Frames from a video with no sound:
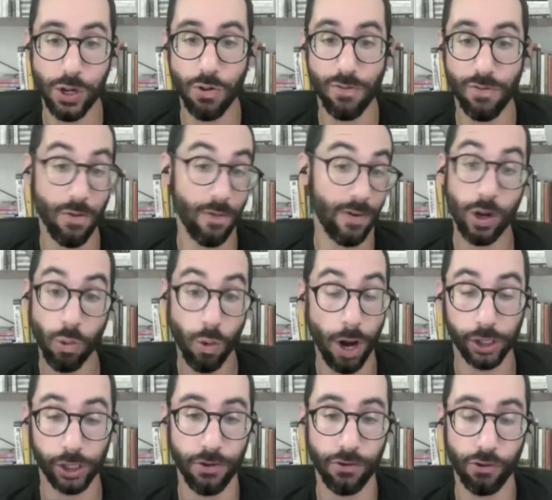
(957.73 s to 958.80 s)
If you have any
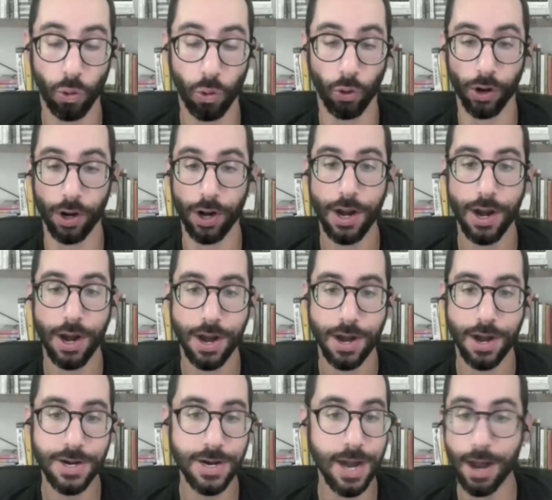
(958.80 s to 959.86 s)
questions or
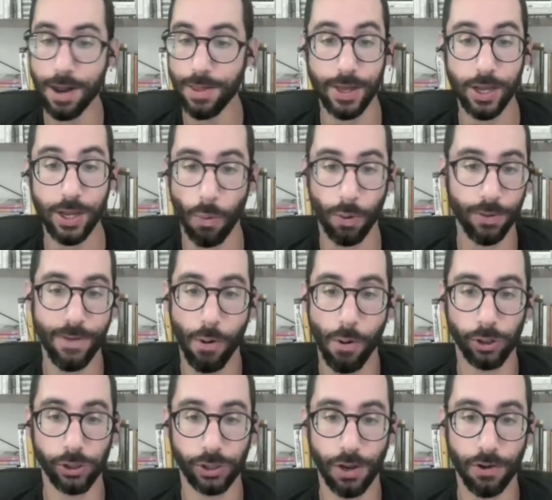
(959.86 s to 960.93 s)
need anything going forward,
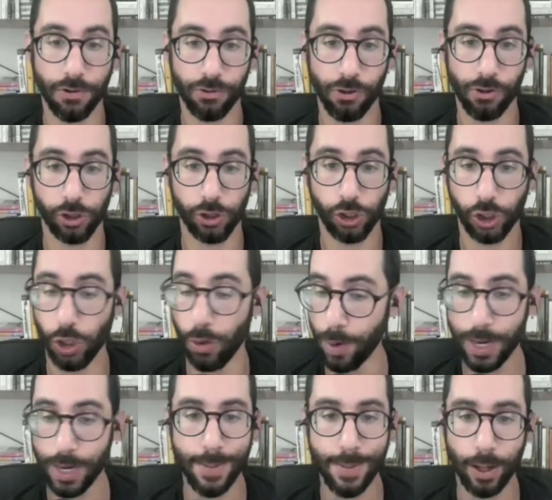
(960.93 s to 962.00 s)
just shoot me an
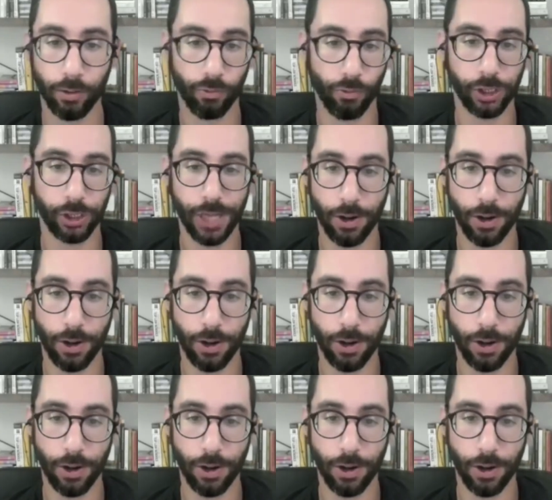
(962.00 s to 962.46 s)
email and reach out.